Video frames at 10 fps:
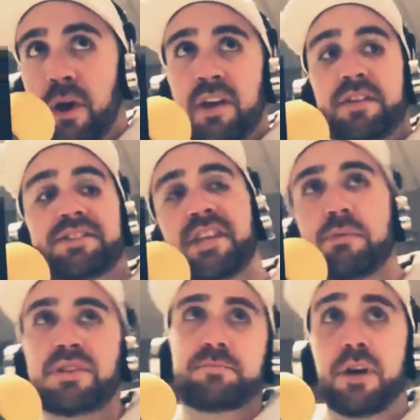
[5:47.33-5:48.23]
This team
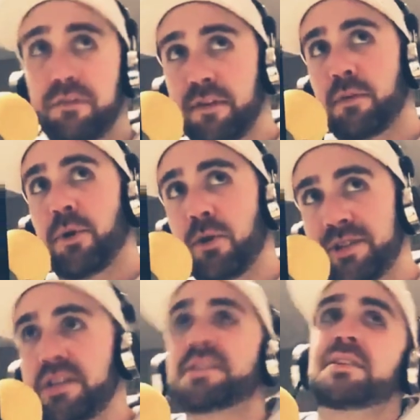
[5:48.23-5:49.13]
is built for the
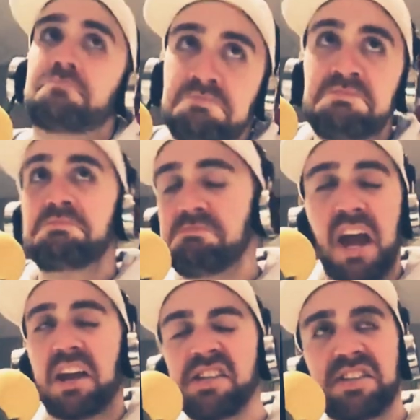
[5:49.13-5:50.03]
postseason. I'm not
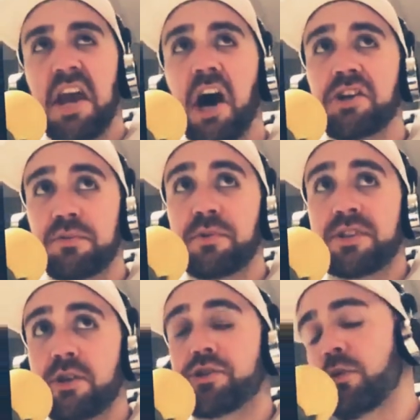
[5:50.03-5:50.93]
going to say
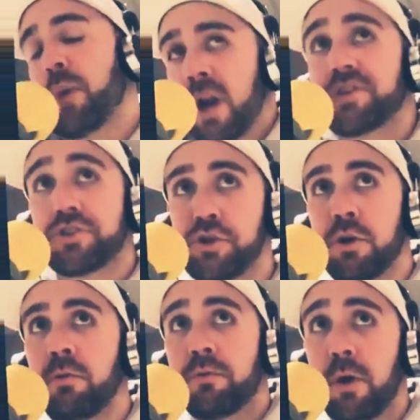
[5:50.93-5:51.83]
100% true, but it's
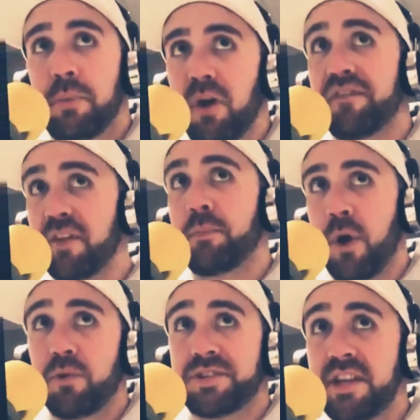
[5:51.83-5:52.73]
true. They're built for the
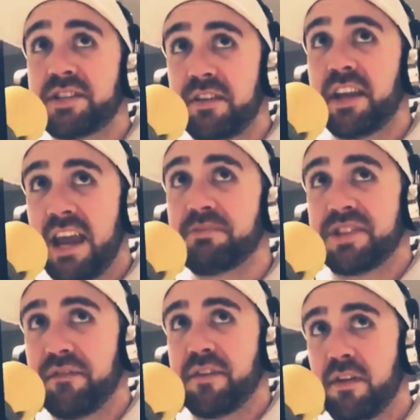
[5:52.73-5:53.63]
postseason. The game's
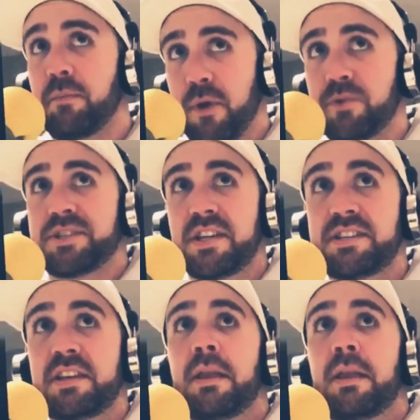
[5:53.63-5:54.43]
different in the postseason.